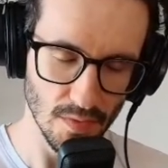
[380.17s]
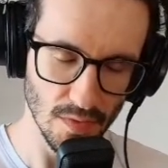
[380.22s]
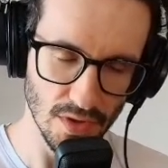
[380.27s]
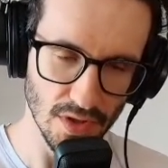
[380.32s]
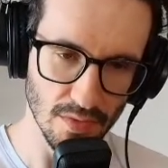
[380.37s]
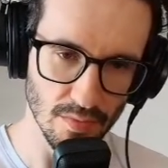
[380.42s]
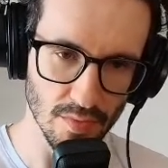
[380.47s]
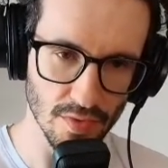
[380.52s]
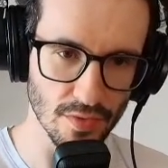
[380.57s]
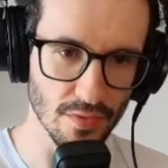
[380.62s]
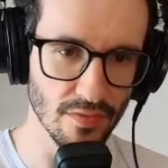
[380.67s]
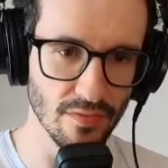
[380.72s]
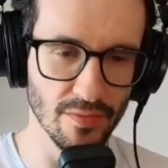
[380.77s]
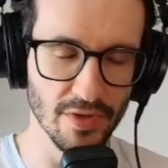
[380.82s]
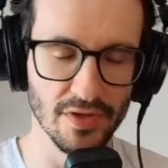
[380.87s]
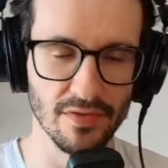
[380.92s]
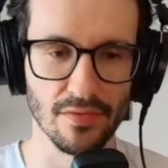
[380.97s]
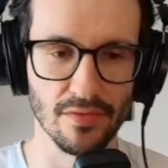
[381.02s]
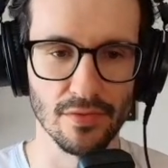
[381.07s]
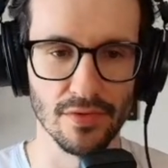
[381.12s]

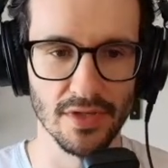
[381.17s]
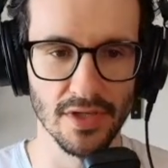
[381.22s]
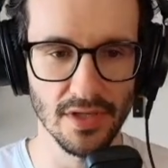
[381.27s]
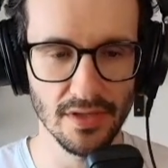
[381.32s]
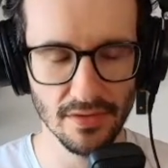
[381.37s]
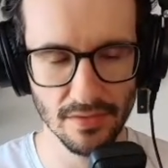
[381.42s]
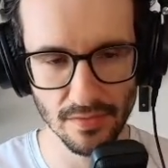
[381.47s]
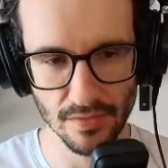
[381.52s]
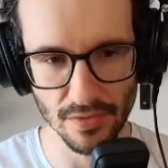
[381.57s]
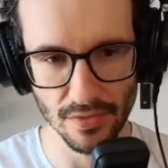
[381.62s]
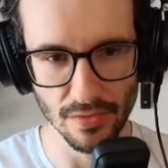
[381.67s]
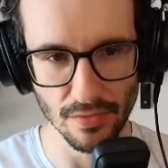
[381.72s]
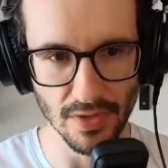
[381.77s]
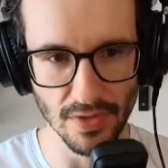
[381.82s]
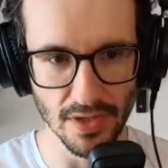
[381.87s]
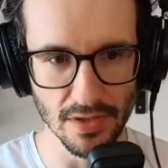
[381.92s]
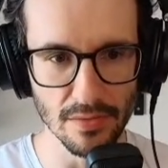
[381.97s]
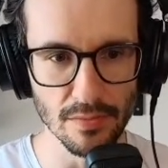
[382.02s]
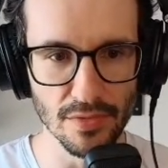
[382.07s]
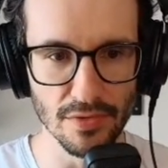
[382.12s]
improvement for that,
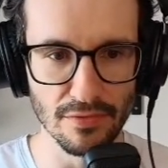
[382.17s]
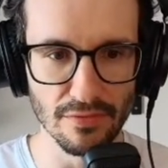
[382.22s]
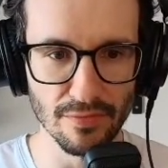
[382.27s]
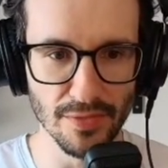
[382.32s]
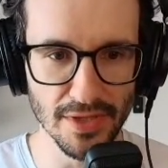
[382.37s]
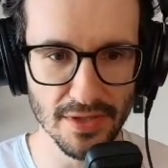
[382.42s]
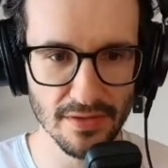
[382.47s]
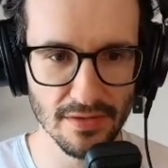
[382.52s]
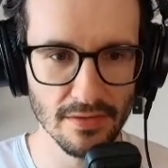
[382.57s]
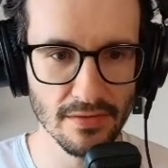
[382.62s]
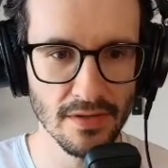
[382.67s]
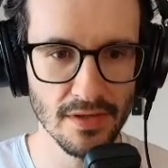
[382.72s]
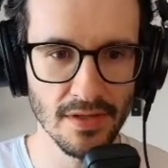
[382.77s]
UI improvement.